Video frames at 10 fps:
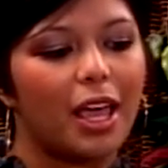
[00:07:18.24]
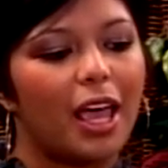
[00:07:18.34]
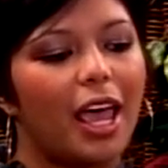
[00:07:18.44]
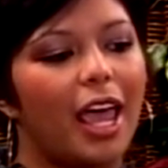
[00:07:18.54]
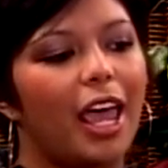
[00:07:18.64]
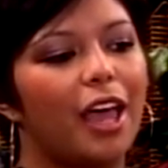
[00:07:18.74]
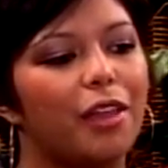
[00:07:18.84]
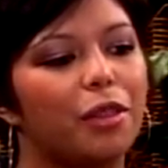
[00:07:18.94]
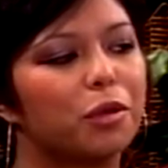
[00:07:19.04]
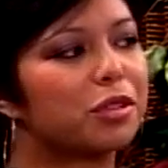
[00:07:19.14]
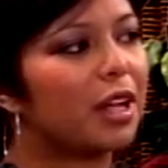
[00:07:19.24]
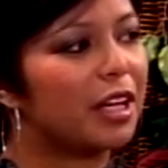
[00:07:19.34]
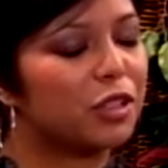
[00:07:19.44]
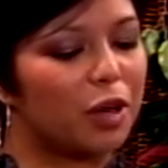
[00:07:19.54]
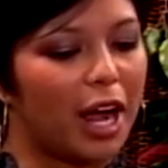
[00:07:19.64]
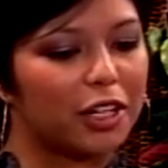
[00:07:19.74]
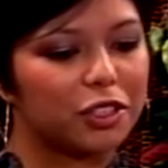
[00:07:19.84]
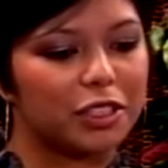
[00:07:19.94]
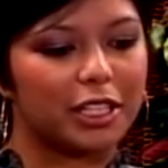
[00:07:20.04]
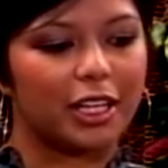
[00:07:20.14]
And those clients are
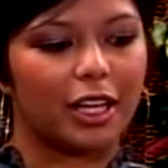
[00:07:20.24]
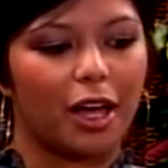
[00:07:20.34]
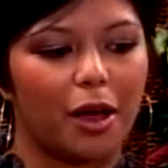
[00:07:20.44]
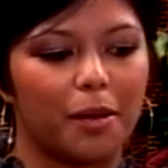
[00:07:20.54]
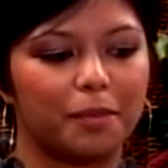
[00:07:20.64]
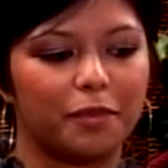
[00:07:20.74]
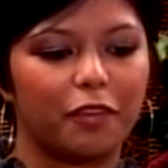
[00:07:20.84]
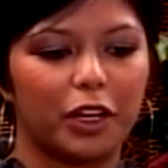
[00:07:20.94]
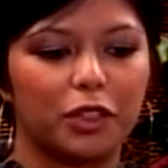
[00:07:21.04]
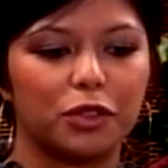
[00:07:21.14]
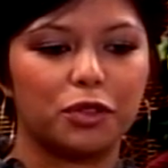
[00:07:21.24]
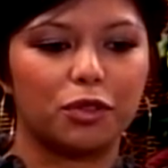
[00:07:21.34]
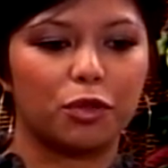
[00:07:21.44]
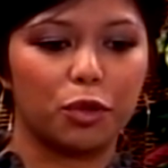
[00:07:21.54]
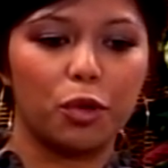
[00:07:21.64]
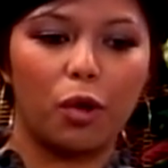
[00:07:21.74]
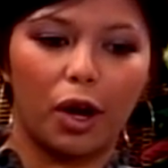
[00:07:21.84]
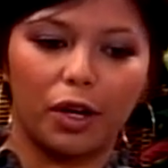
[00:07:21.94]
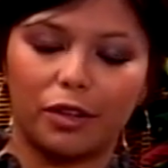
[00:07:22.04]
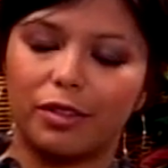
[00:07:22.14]
actually funneled through
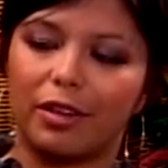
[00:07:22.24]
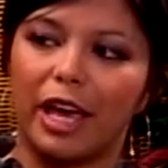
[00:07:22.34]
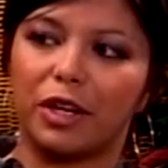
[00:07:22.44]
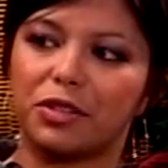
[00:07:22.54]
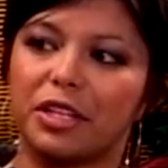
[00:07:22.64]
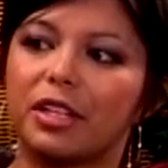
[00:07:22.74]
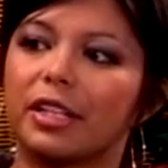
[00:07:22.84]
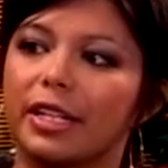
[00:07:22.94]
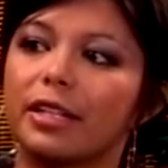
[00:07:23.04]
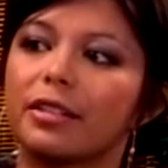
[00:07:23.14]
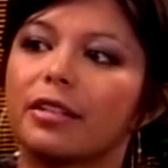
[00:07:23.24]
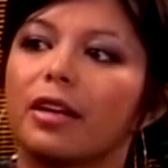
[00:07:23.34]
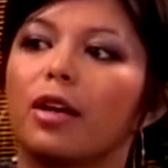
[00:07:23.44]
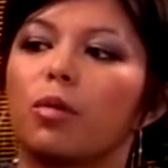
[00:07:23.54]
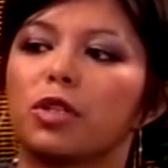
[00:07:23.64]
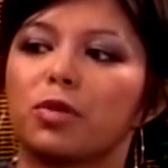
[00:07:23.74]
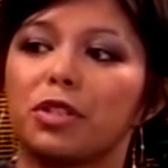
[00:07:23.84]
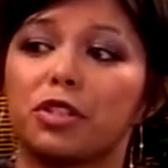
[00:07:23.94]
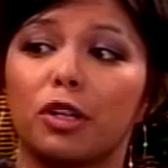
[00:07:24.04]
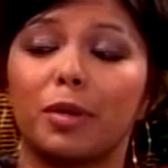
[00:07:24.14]
our NLC clinic. Once we
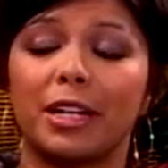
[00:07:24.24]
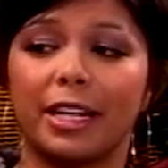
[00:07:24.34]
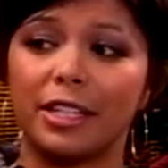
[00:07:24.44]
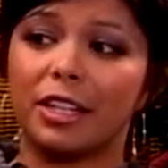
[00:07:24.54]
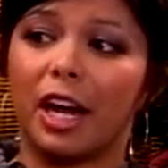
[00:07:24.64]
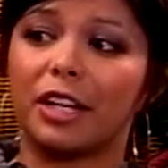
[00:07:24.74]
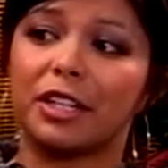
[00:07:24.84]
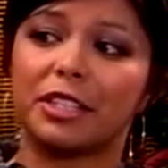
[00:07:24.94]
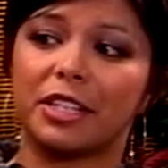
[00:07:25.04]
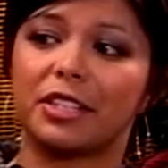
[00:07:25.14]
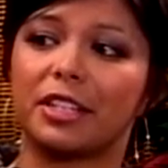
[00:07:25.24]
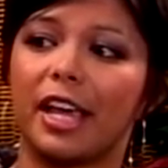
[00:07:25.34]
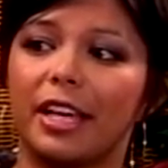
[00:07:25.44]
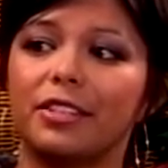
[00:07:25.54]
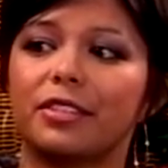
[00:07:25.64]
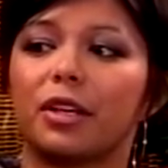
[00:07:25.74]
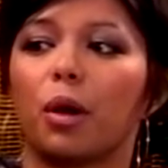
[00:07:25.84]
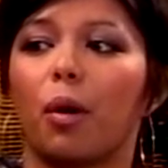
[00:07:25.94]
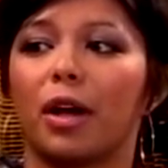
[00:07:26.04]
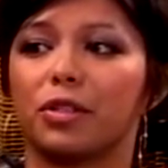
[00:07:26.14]
determine it is an uncontested case, they
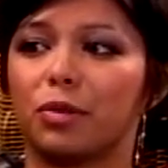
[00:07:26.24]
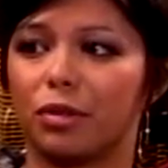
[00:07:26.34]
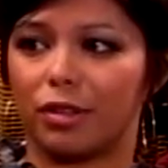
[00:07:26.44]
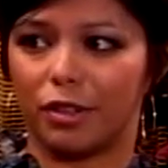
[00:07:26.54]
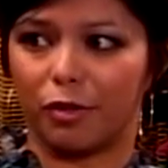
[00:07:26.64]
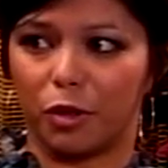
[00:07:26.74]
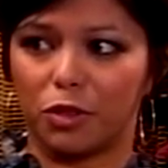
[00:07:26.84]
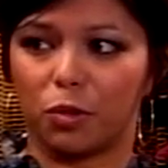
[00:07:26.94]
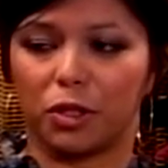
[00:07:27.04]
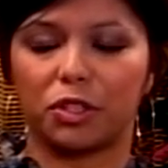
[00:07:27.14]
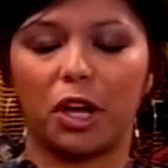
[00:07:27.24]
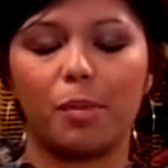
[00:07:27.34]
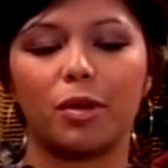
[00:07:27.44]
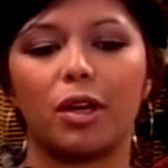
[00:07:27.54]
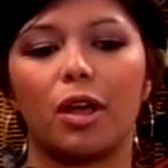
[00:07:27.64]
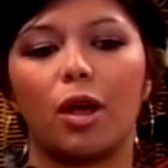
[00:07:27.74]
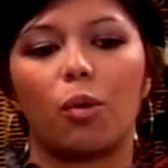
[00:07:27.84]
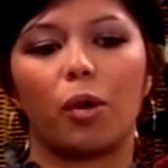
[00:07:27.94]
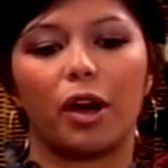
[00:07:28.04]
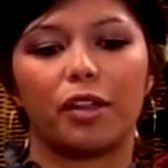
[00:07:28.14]
go on to the divorce workshop
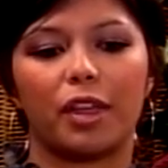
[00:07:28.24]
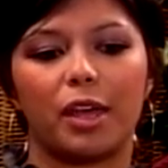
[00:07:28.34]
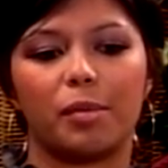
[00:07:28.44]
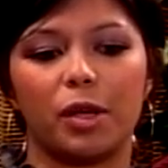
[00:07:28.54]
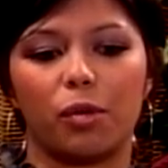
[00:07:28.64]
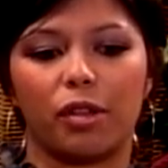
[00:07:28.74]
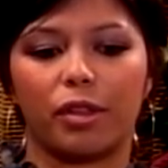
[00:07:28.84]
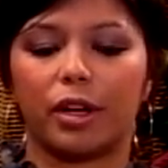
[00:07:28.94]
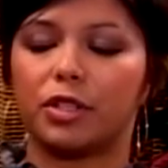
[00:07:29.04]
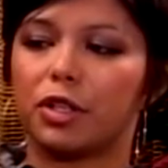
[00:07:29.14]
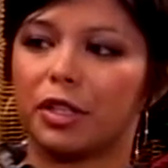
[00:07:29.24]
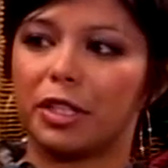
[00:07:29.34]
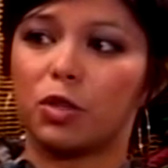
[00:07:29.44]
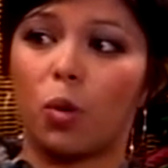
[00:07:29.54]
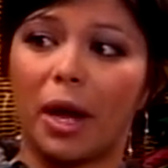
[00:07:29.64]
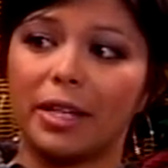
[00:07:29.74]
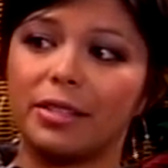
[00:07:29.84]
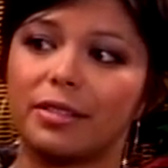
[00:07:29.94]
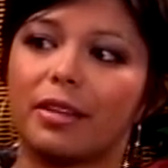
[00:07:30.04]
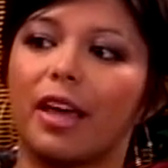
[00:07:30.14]
where they meet with an attorney
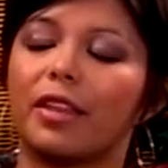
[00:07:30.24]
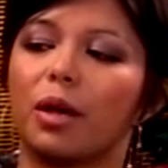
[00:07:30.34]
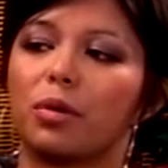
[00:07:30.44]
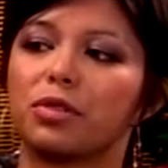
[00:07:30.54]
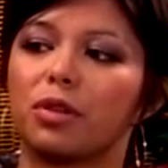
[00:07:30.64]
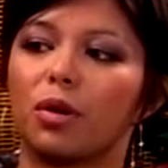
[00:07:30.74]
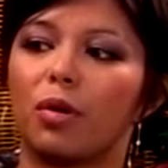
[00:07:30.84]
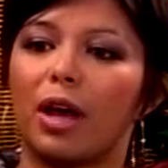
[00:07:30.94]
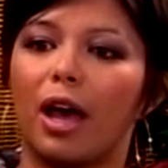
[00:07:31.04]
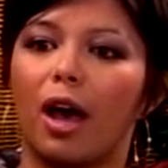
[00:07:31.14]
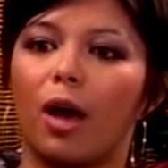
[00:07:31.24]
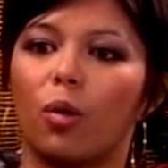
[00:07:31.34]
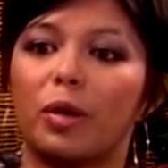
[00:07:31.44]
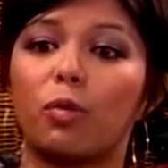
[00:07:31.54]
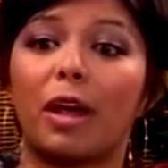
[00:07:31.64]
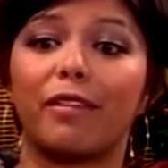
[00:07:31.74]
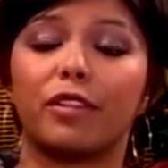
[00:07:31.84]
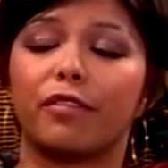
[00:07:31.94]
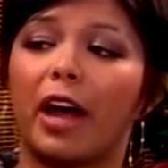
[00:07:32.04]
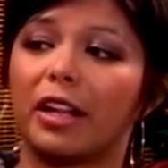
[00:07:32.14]
twice, and they also, we waive the
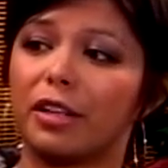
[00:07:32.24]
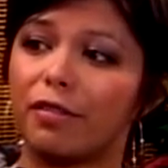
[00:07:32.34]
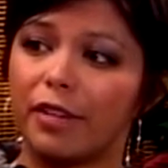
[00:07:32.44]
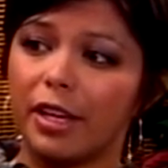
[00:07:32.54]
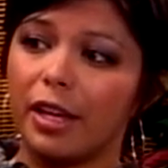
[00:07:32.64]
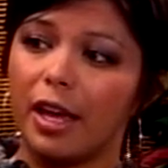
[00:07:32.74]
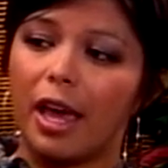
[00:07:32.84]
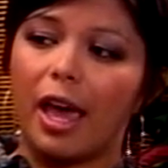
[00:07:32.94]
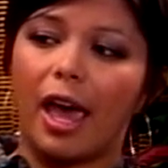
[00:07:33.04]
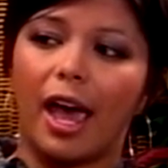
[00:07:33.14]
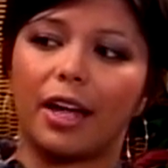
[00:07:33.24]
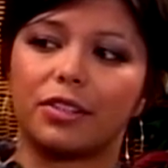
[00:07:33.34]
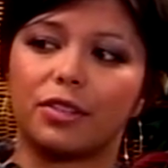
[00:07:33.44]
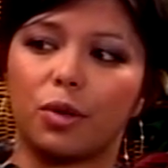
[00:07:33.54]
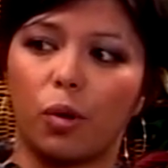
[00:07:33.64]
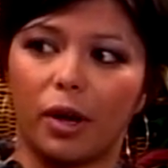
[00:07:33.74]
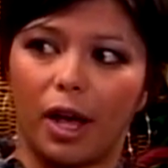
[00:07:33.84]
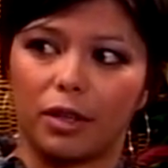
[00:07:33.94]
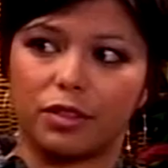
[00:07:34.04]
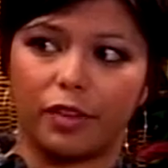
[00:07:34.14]
filing fee at the
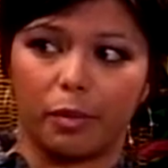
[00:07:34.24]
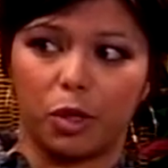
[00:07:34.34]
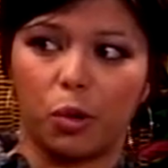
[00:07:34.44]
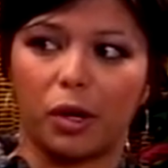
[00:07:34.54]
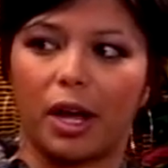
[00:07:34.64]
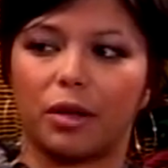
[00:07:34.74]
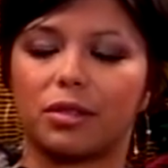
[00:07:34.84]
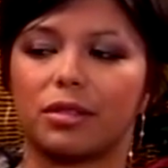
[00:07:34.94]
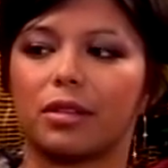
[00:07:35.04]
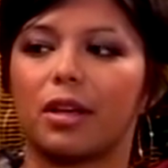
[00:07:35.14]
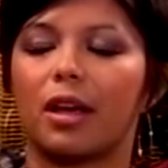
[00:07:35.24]
courthouse, the family courthouse.